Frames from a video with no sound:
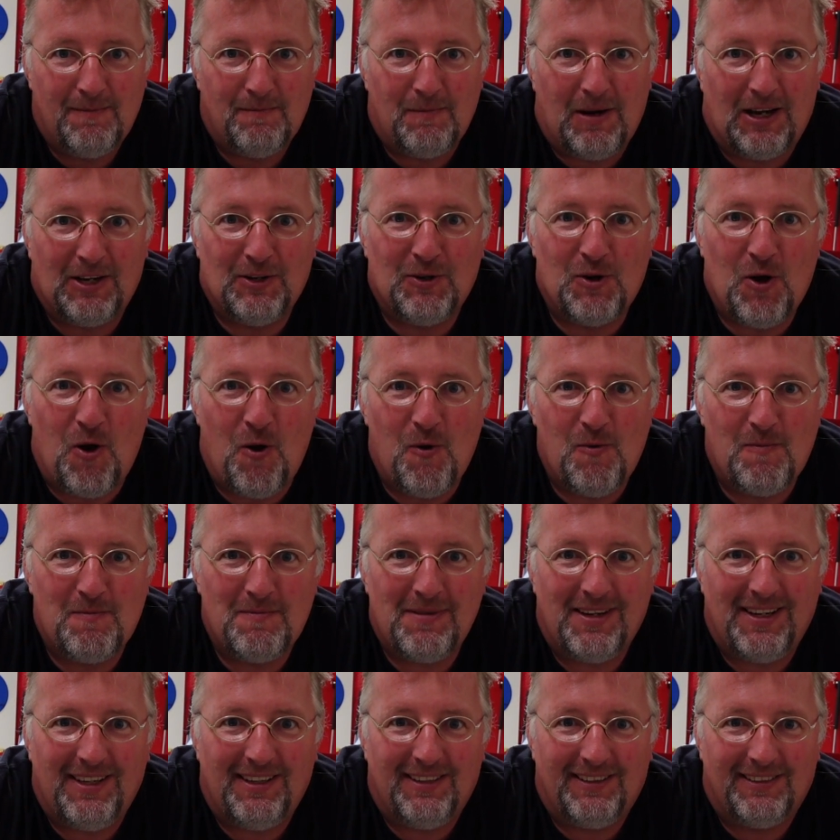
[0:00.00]
By no
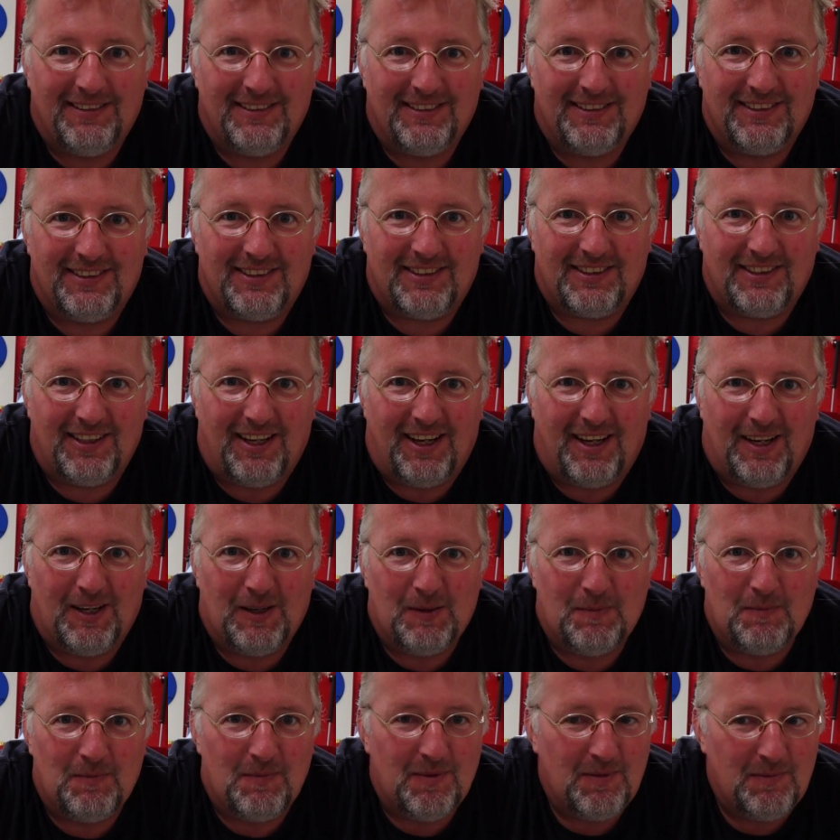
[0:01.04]
means
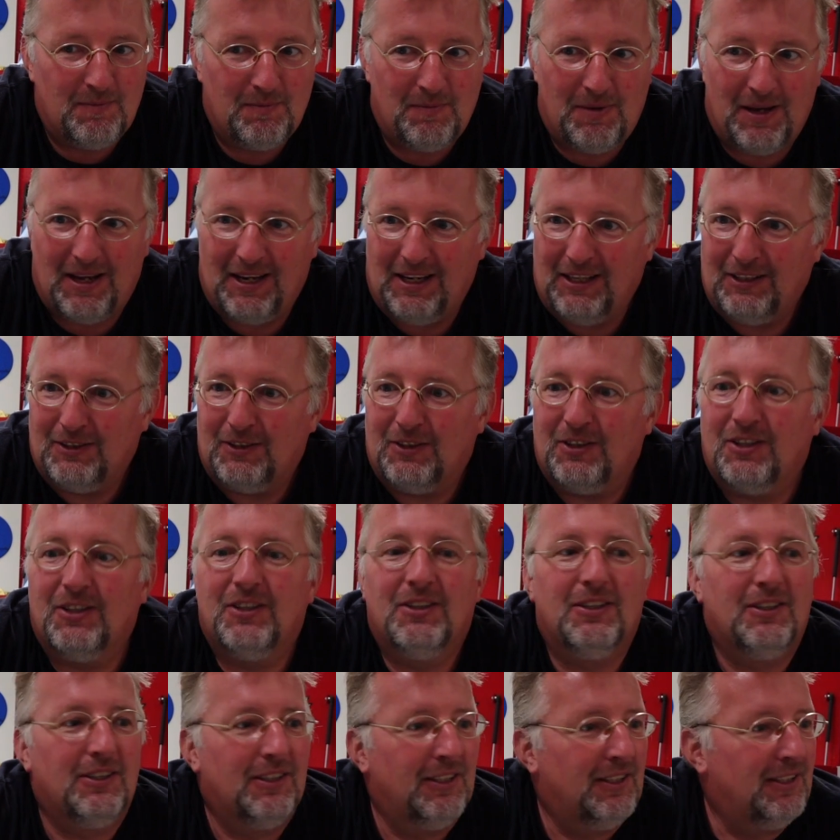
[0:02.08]
I'm paid
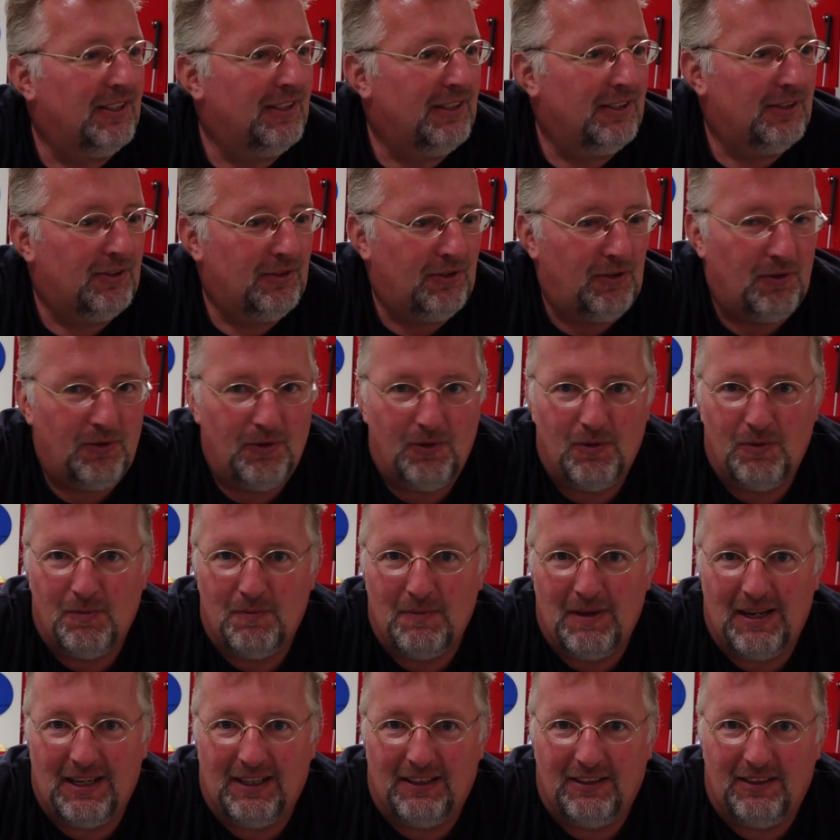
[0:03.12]
to
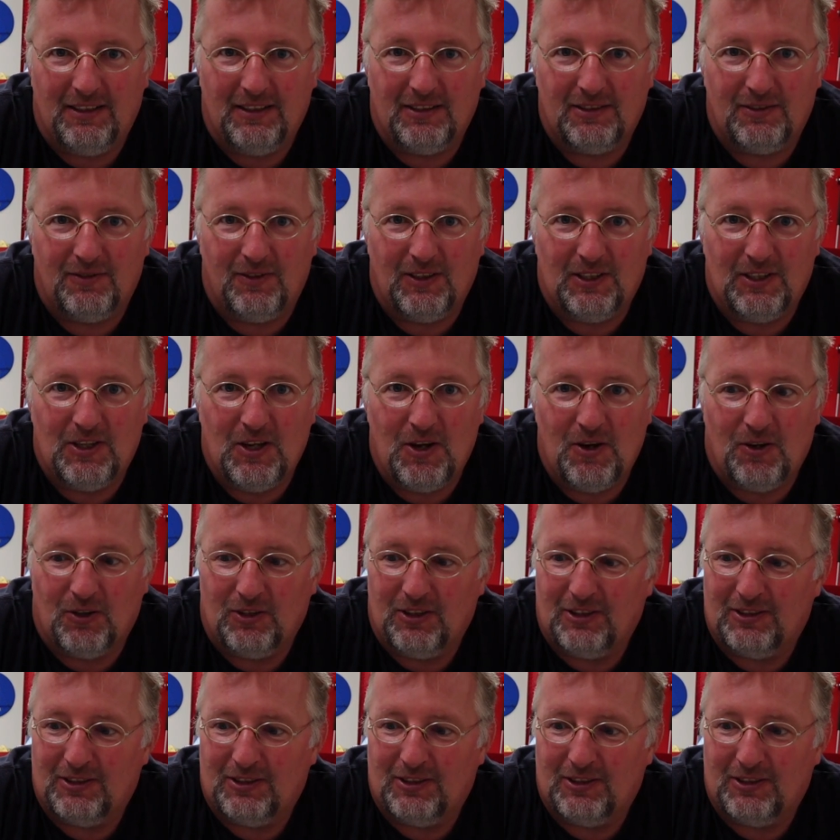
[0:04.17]
make this video.